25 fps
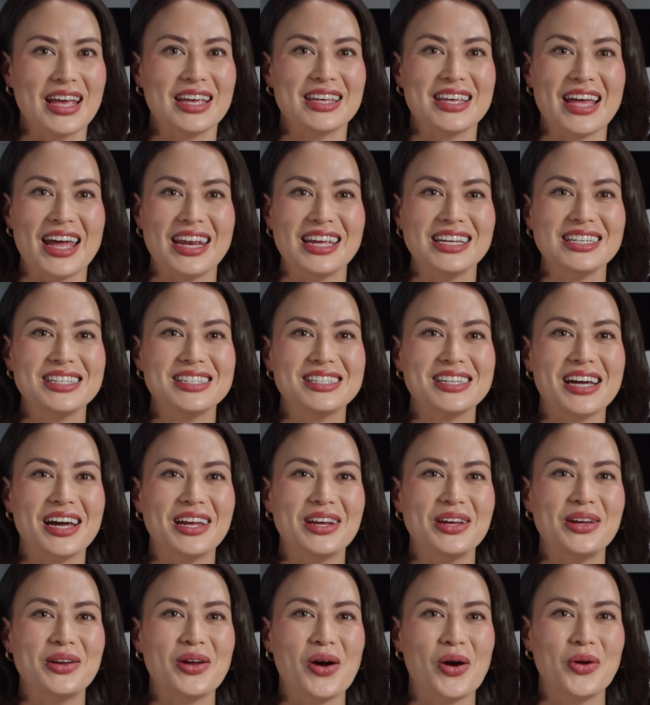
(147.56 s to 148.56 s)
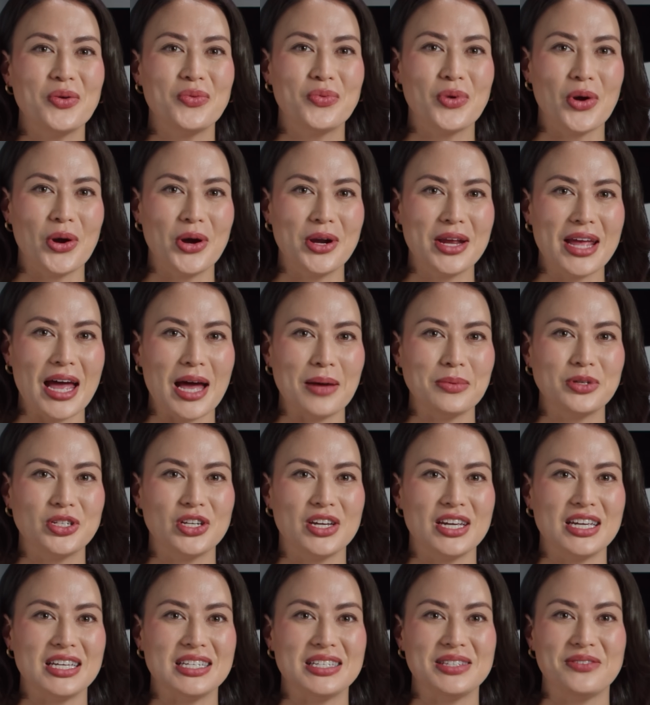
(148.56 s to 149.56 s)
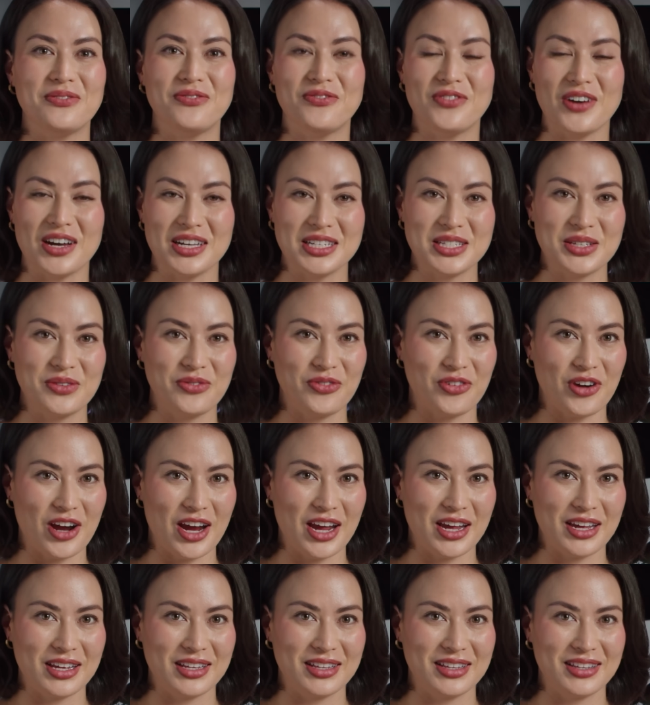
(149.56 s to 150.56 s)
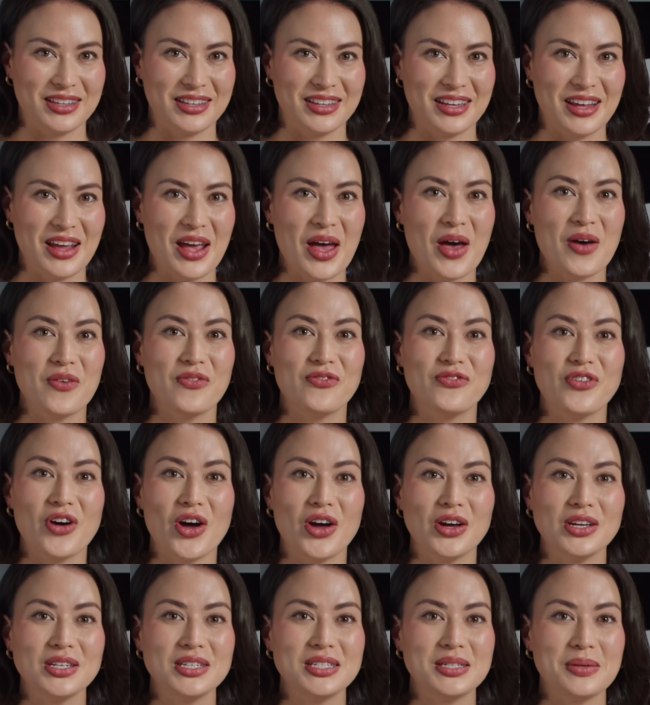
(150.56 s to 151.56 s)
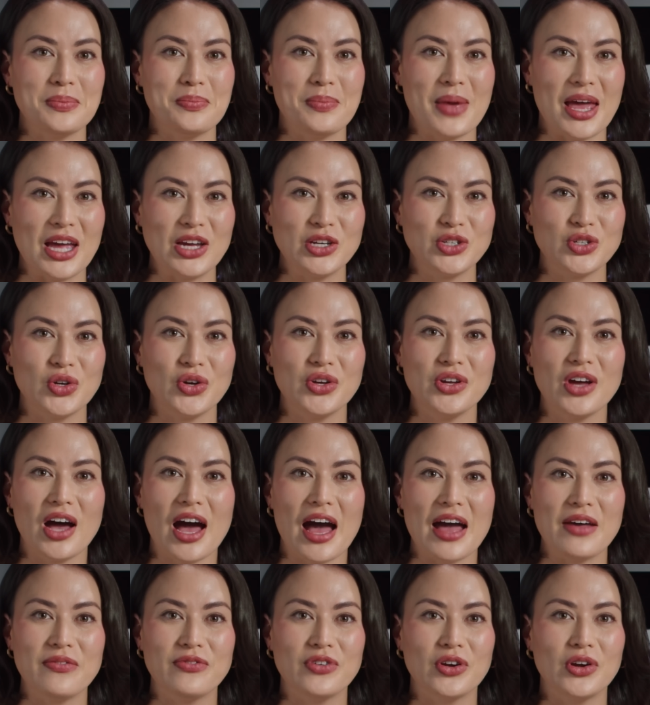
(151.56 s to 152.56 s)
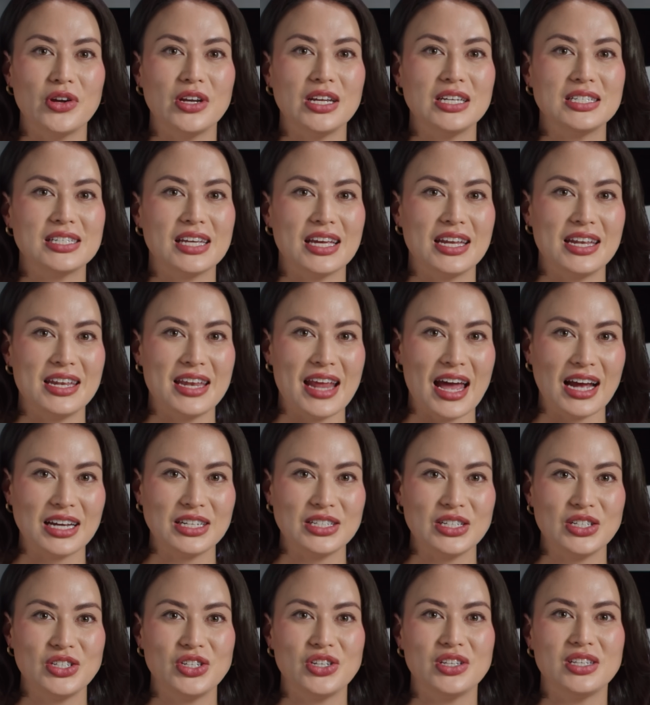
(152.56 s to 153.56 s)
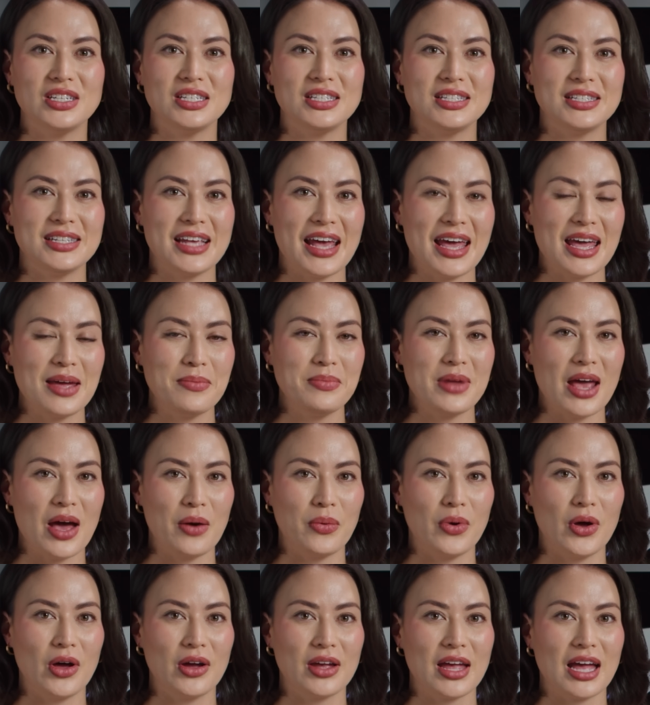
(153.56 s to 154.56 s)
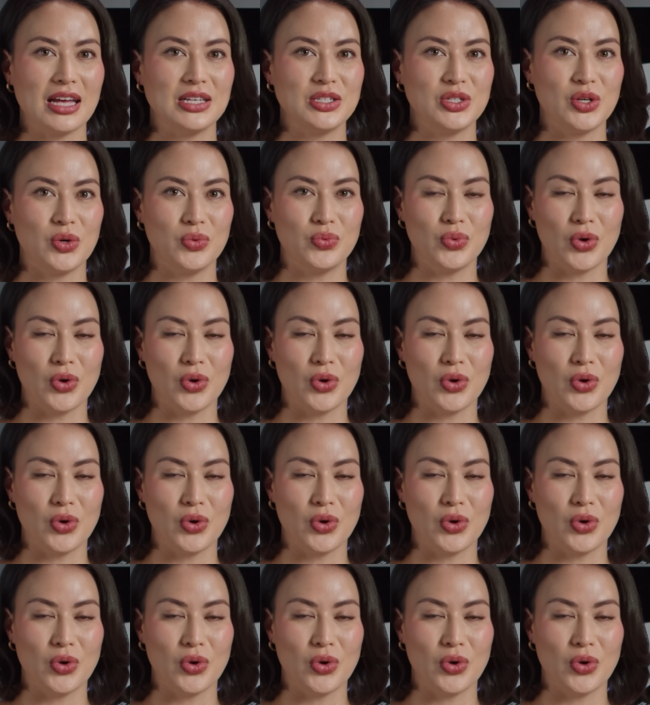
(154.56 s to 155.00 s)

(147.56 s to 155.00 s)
Getting started on RØDE Capture is fuss-free. First, make sure your iPhone is connected to the same network as your